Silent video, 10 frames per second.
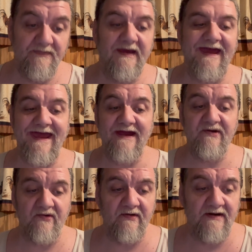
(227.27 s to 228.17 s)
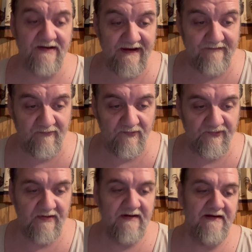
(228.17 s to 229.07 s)
At current levels,
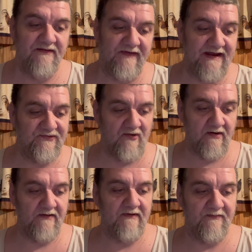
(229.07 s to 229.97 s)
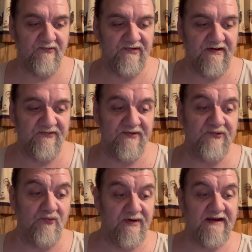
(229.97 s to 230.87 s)
that target represents a
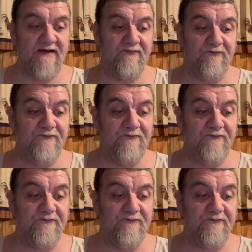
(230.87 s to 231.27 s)
28%